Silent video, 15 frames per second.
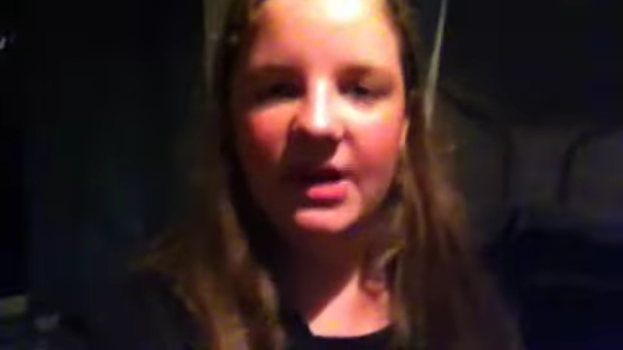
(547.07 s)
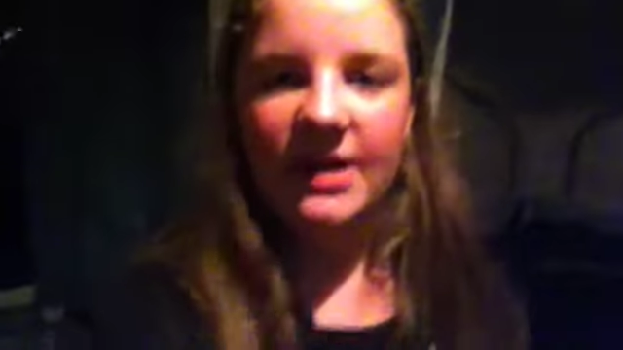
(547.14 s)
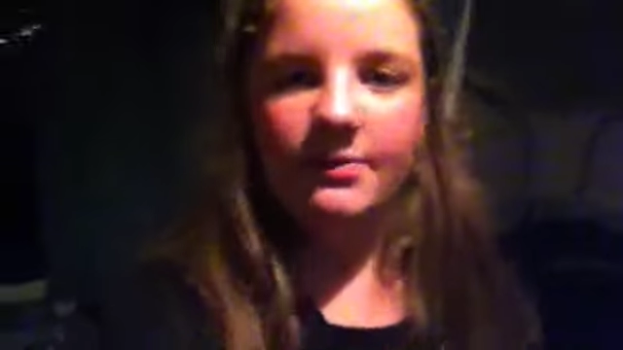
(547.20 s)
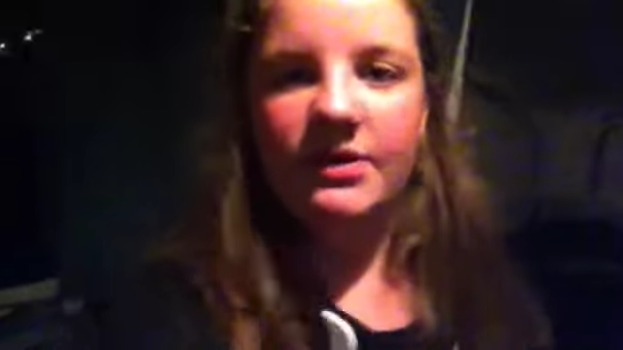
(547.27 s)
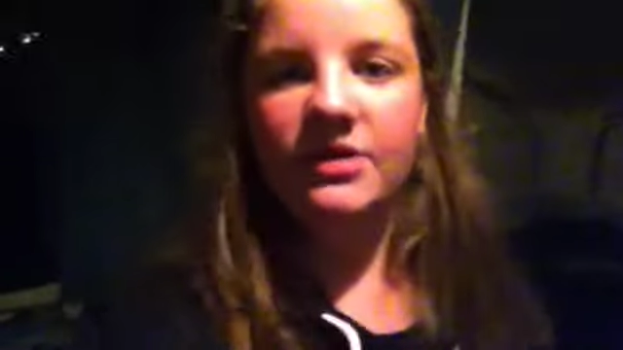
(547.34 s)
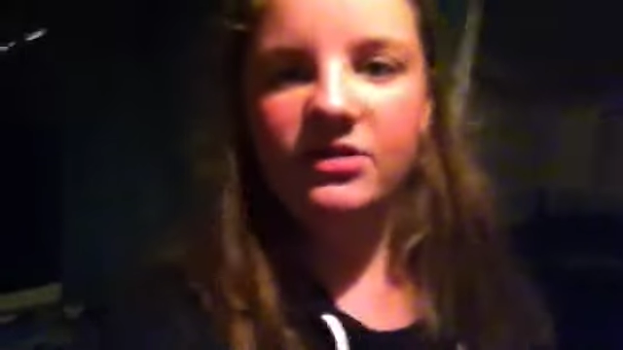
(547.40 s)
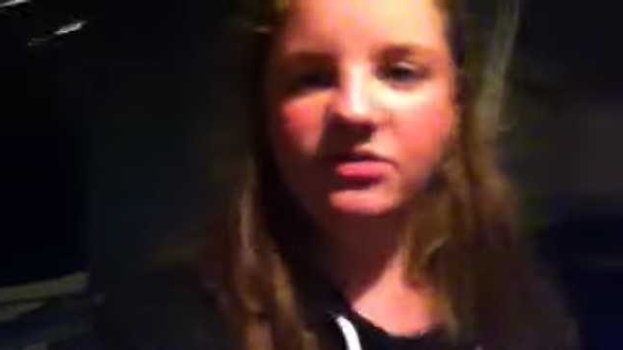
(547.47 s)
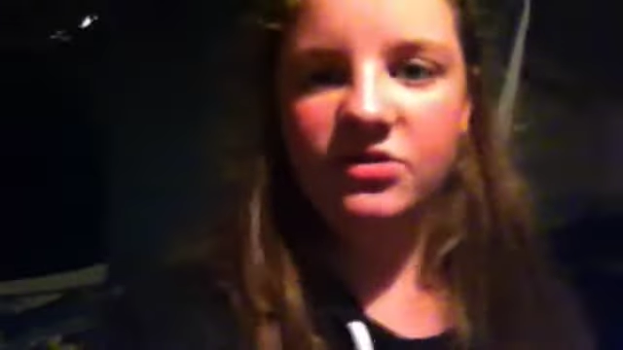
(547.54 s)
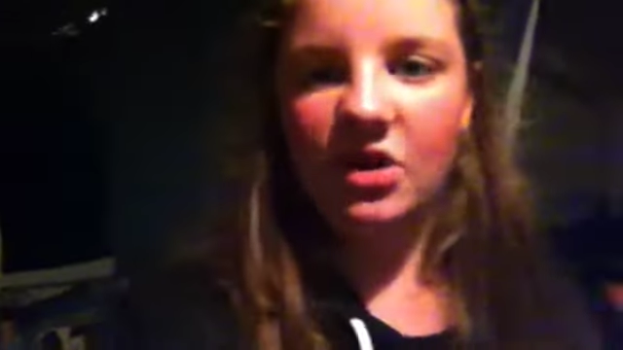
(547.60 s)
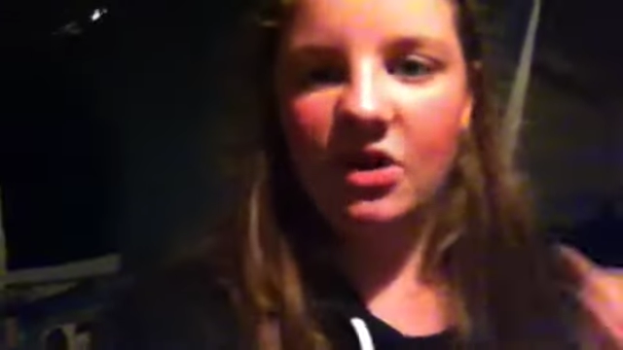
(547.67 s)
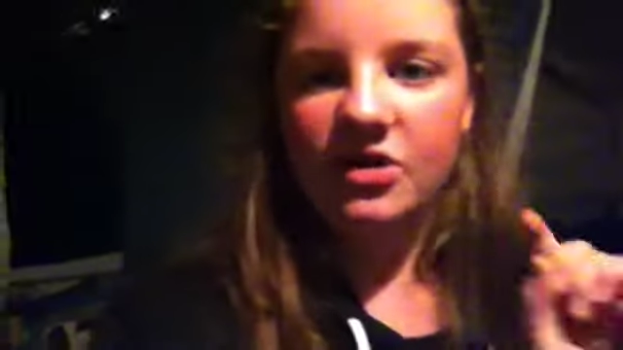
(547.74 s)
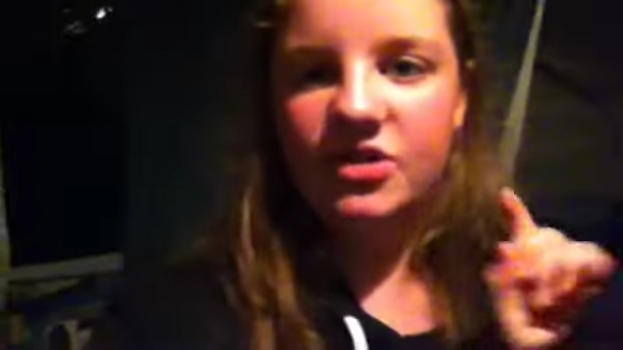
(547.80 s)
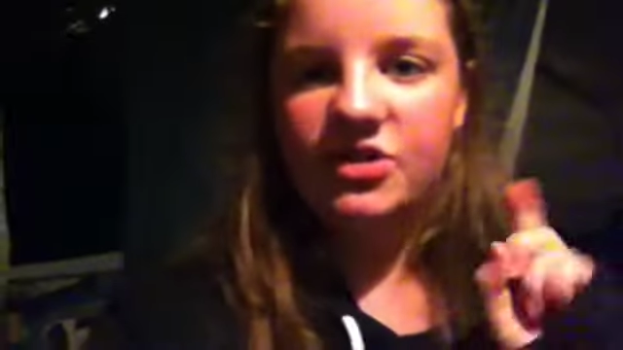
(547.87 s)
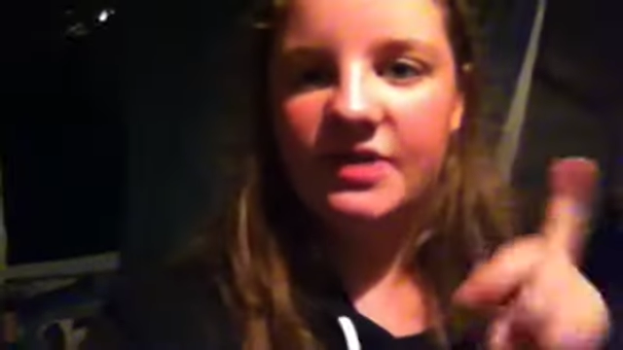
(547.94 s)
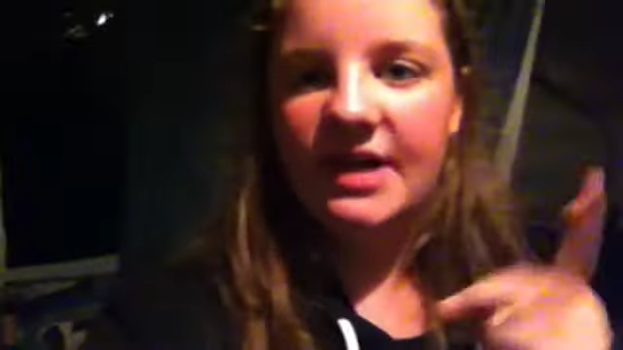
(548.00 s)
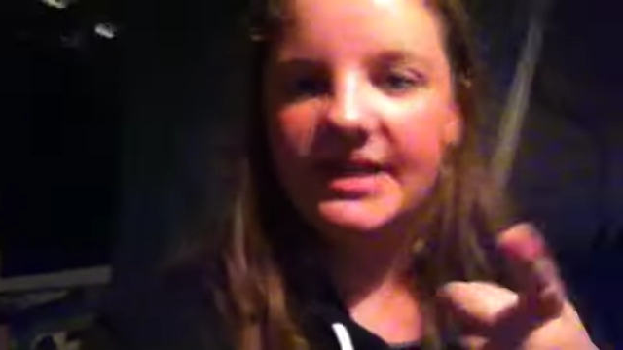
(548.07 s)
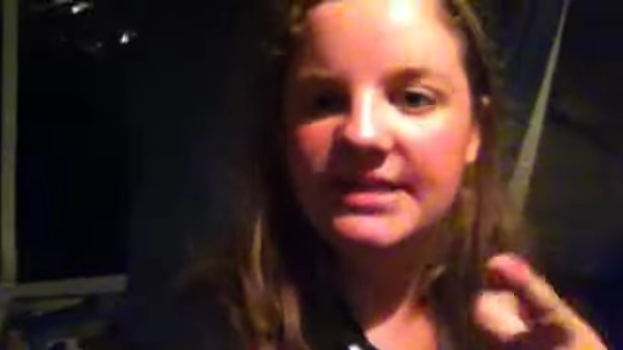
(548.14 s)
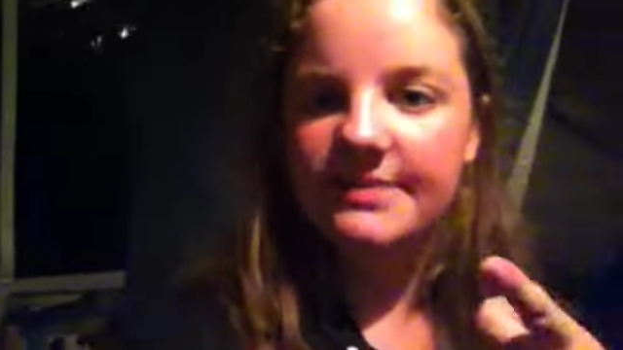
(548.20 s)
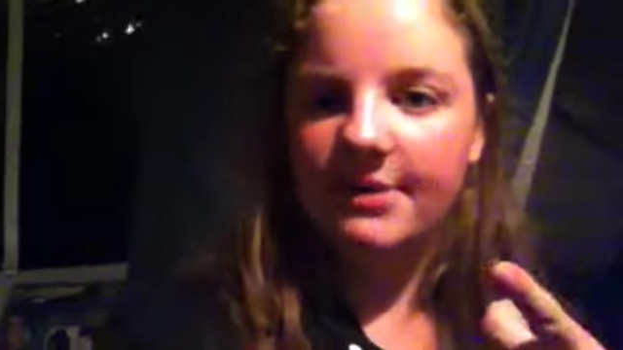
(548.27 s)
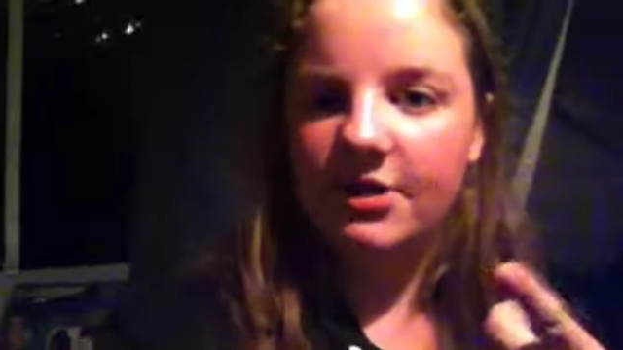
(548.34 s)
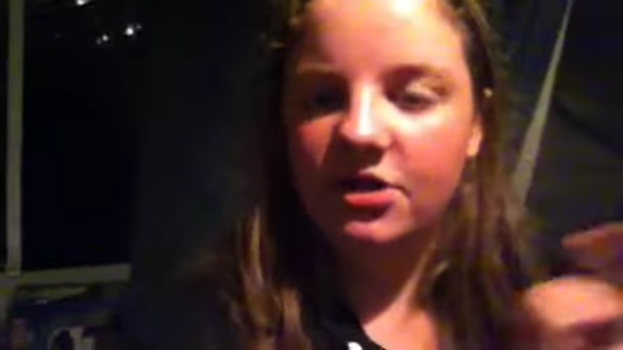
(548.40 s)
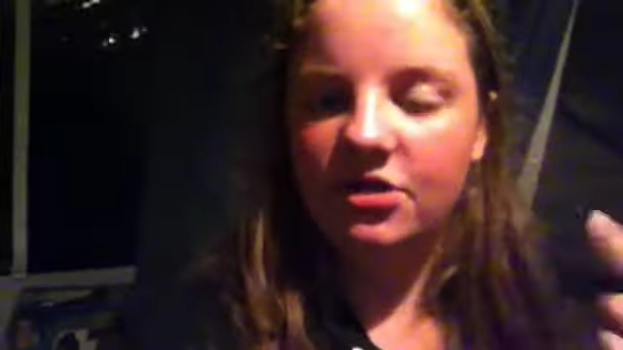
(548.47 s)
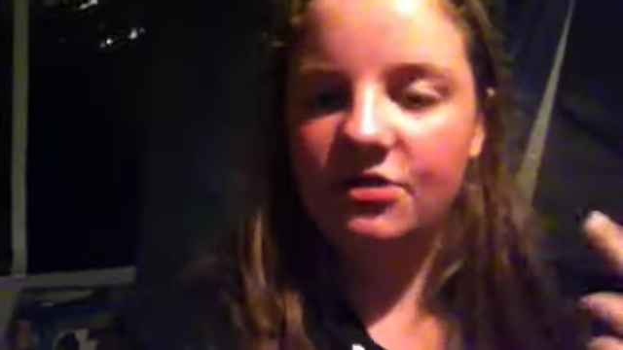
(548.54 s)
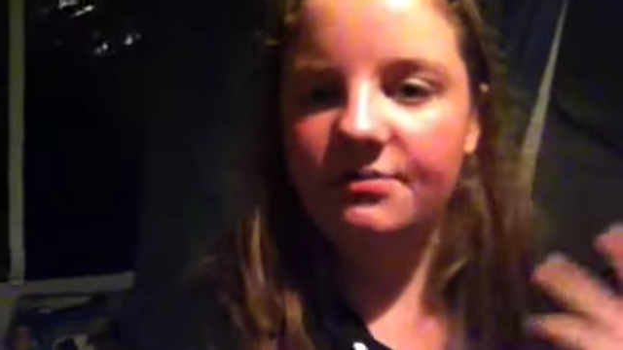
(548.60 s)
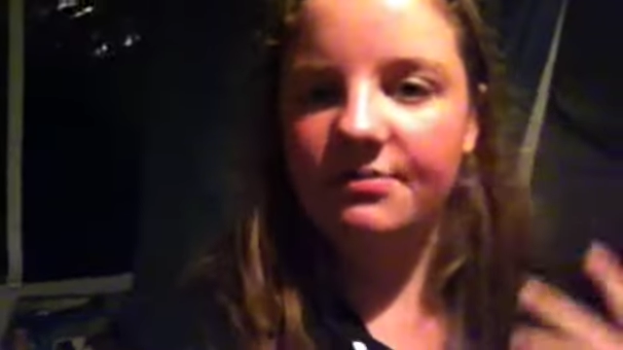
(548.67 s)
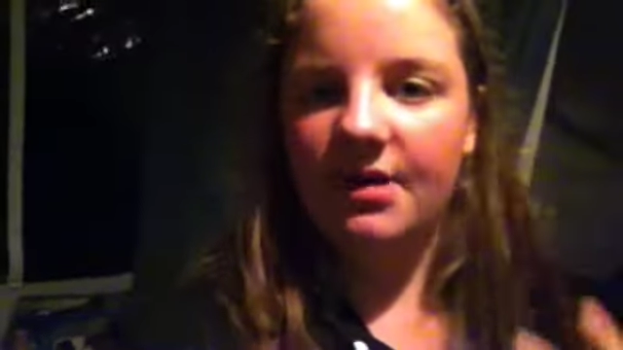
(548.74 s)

I will talk to you guys tomorrow,